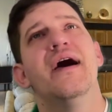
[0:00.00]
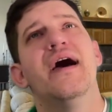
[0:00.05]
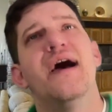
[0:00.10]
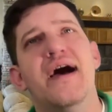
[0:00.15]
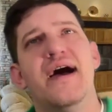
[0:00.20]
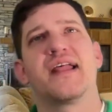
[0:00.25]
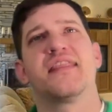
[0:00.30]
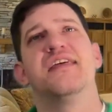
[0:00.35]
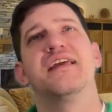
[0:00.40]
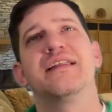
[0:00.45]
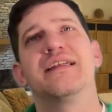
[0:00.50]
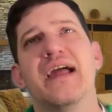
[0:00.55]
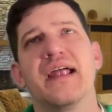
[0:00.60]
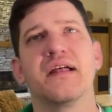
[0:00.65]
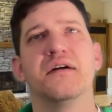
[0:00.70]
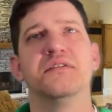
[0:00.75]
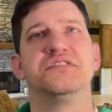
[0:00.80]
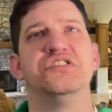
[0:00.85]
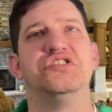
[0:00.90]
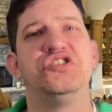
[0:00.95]
And I think Nate
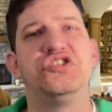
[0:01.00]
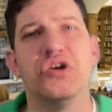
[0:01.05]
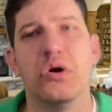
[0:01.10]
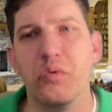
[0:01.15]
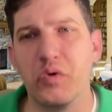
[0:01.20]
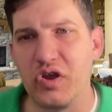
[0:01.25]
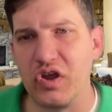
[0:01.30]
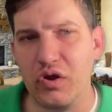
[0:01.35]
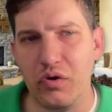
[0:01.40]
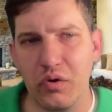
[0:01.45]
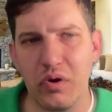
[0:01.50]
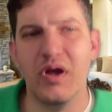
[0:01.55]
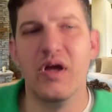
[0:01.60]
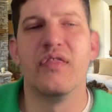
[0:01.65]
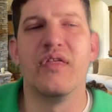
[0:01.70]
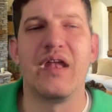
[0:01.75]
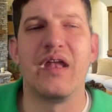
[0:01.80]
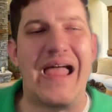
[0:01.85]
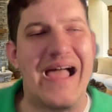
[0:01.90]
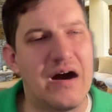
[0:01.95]
Oates is showing you
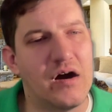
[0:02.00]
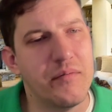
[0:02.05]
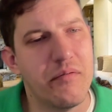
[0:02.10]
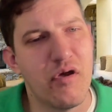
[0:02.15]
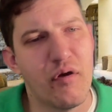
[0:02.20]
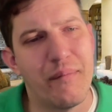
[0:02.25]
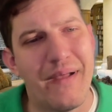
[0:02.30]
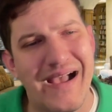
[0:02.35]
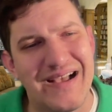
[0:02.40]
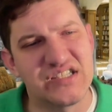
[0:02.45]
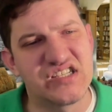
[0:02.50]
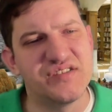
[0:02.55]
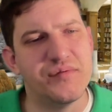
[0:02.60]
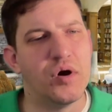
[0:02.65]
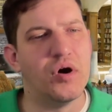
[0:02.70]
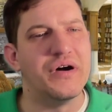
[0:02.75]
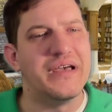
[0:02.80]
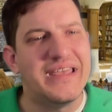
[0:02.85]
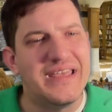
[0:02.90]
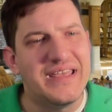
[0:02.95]
that Alabama
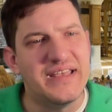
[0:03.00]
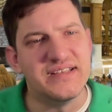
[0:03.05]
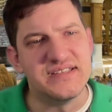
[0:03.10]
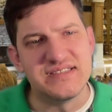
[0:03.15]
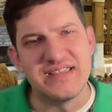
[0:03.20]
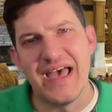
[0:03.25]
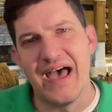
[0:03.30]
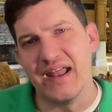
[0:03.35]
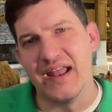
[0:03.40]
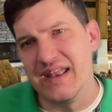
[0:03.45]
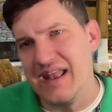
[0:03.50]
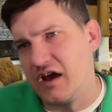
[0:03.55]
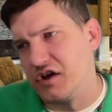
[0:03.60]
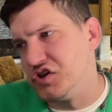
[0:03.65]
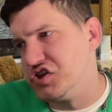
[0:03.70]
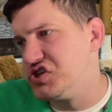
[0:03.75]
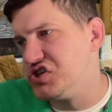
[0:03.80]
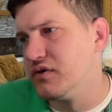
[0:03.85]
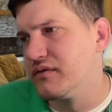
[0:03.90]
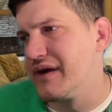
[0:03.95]
basketball is that. Now, you
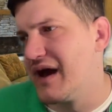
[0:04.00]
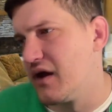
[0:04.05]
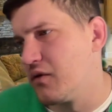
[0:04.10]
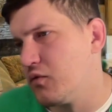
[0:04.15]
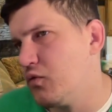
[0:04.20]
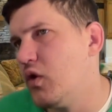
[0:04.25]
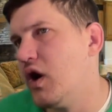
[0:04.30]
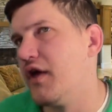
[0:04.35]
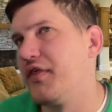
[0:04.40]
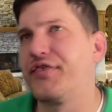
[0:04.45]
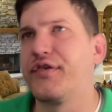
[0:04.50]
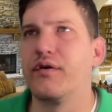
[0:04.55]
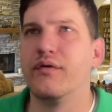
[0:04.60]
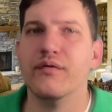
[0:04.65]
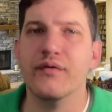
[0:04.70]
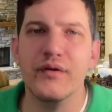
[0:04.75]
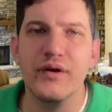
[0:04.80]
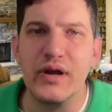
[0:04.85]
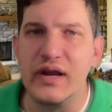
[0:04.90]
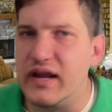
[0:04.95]
still got, what,
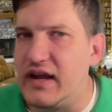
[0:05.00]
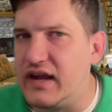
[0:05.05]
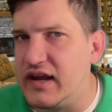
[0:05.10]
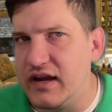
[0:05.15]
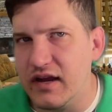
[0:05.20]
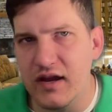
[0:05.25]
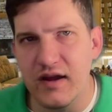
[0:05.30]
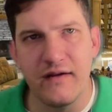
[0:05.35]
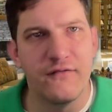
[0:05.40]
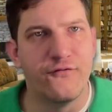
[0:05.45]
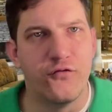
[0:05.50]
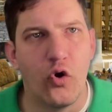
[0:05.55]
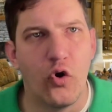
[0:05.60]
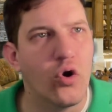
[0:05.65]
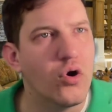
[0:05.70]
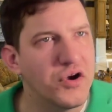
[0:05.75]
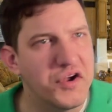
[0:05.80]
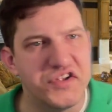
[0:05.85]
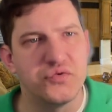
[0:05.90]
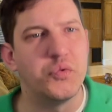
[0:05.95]
three,
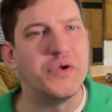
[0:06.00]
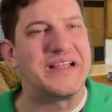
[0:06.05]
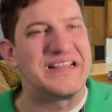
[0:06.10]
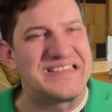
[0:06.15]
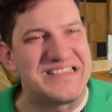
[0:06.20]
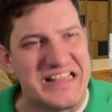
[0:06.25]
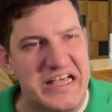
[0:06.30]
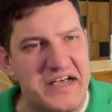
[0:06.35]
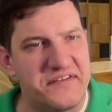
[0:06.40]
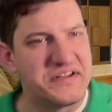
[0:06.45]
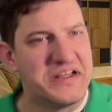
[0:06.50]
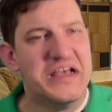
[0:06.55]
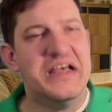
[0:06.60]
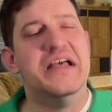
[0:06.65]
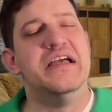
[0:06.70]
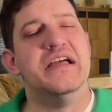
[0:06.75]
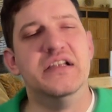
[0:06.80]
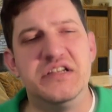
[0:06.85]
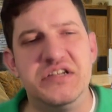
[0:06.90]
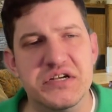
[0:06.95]
four-ish weeks left
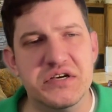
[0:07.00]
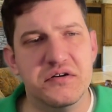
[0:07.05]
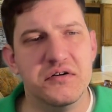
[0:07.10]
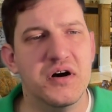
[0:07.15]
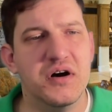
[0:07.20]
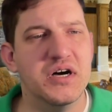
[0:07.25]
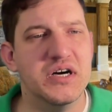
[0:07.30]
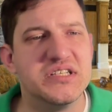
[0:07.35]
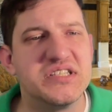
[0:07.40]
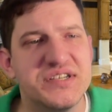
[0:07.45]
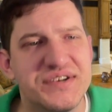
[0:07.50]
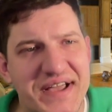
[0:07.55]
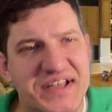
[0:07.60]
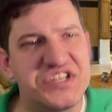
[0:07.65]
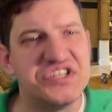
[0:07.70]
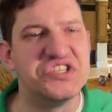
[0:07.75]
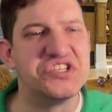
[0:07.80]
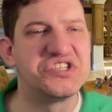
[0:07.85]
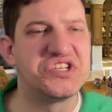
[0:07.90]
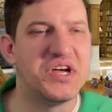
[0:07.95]
until
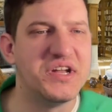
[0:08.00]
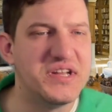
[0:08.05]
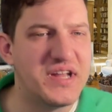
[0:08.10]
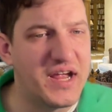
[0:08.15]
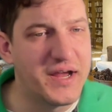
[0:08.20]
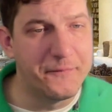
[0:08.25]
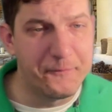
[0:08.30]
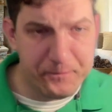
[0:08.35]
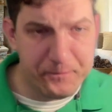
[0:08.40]
Selection Sunday.